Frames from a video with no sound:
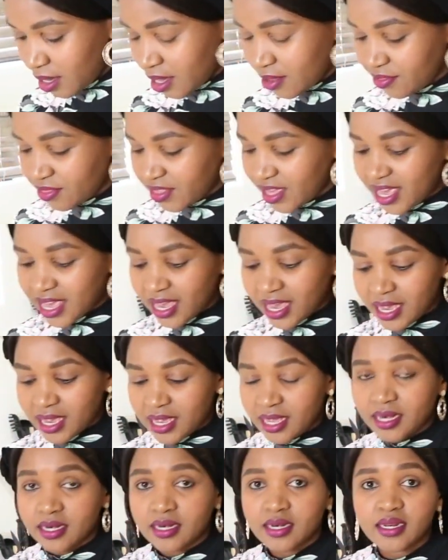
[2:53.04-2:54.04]
And
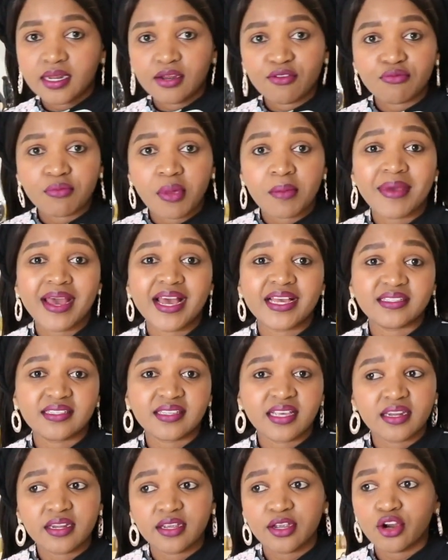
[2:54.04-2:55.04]
then remember I
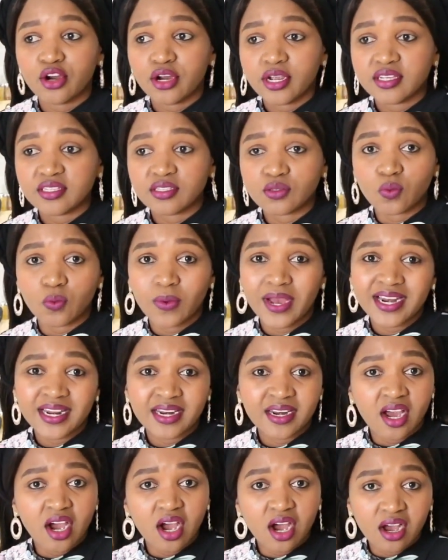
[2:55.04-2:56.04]
said here it's
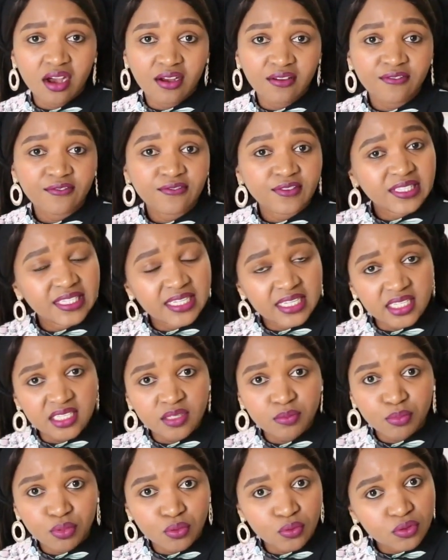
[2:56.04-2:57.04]
1.5
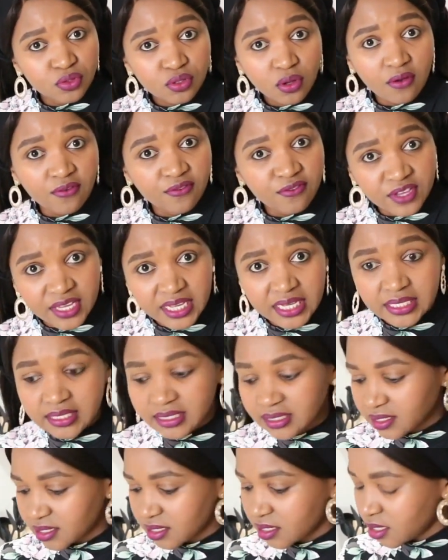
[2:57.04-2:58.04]
teaspoons of
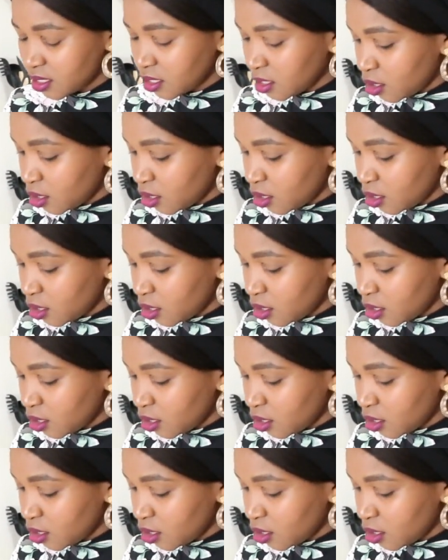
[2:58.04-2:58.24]
yeast.